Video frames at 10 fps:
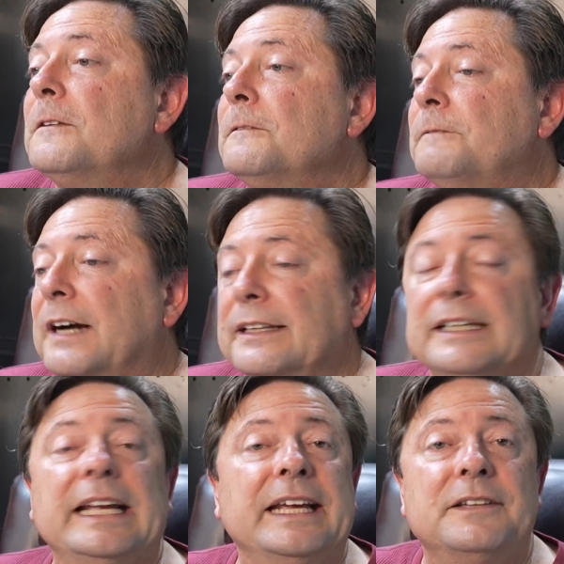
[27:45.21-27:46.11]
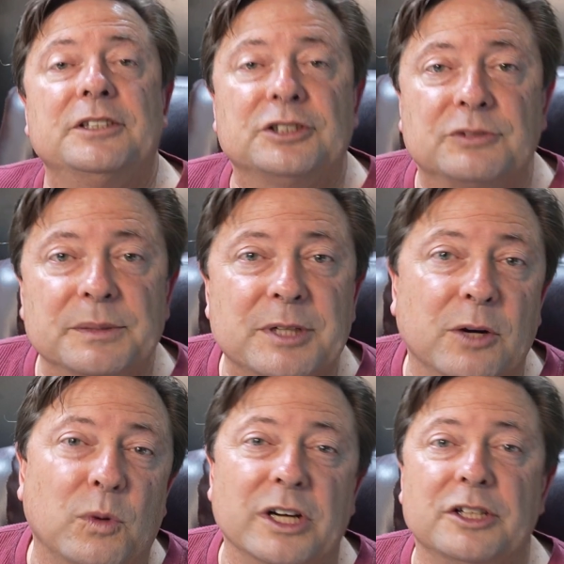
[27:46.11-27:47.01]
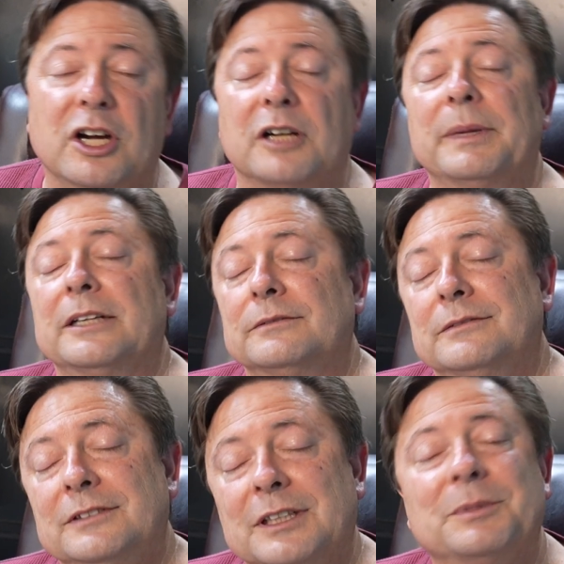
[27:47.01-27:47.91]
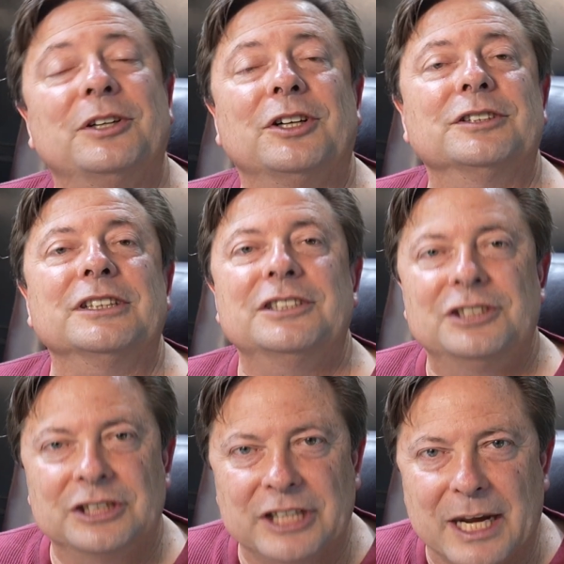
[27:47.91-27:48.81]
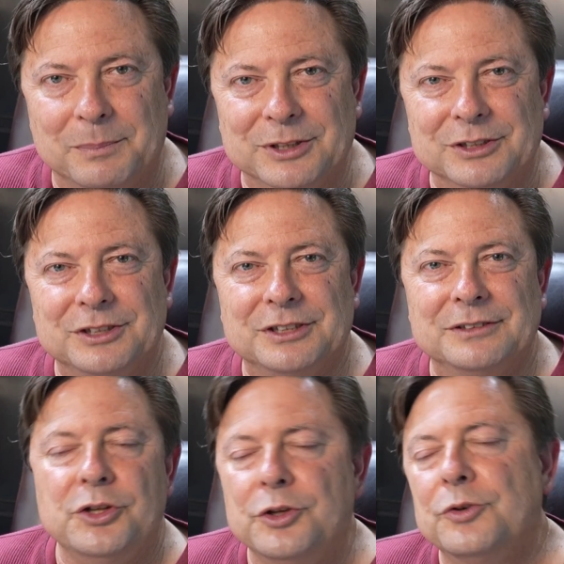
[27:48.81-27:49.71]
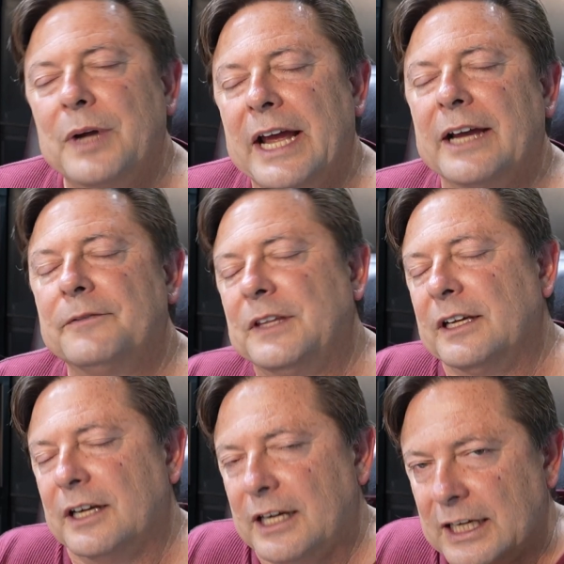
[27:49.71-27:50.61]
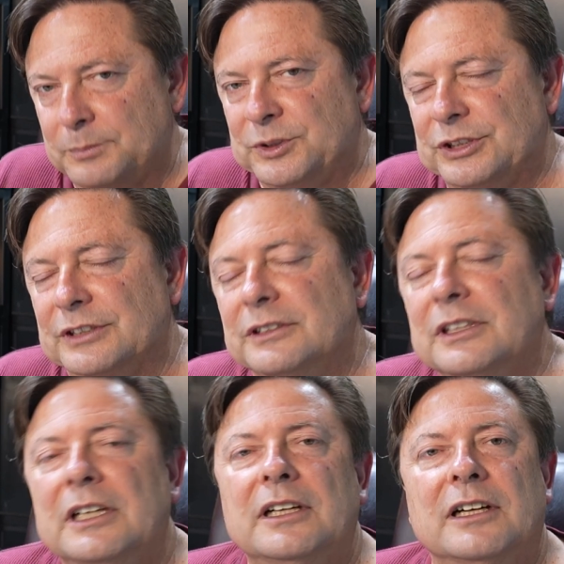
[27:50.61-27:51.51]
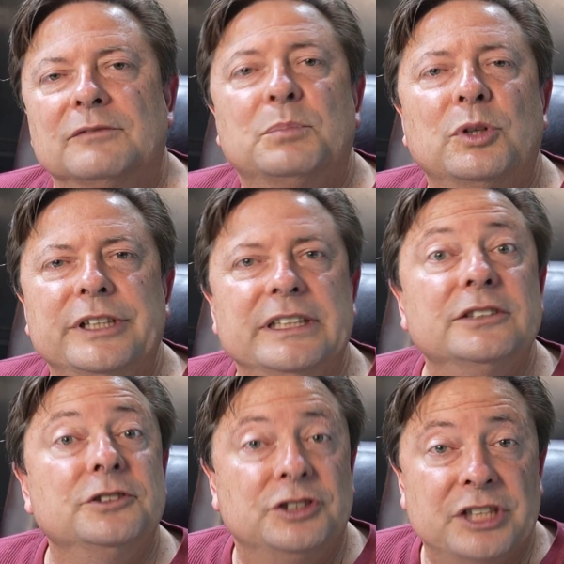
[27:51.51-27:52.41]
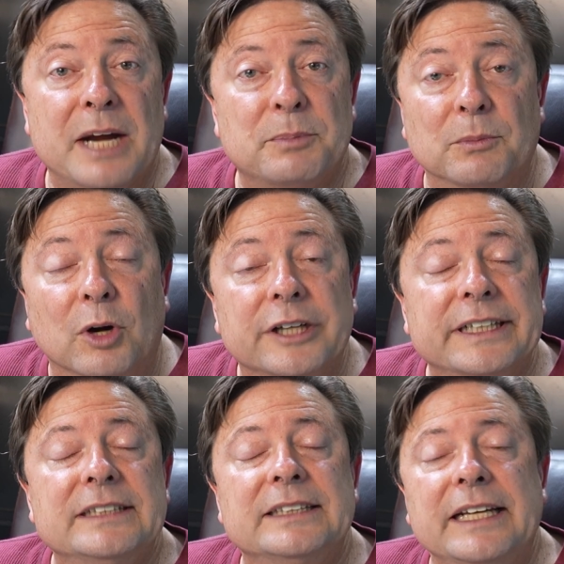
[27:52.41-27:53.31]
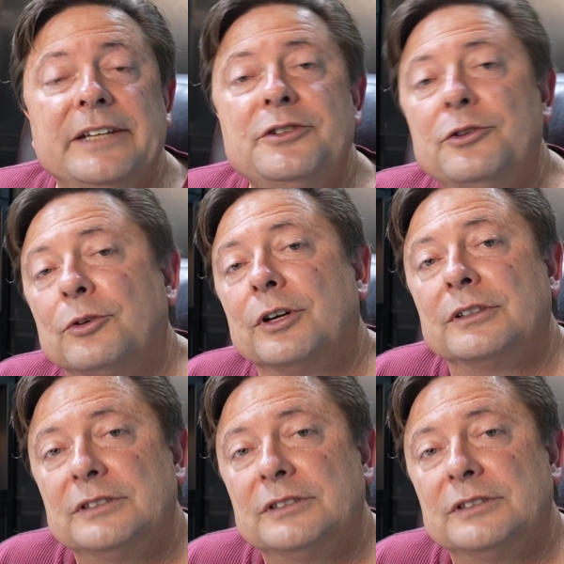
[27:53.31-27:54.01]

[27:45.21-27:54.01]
Finally, in the description, I want to talk about something called chapters. You have the option of putting chapter markings in your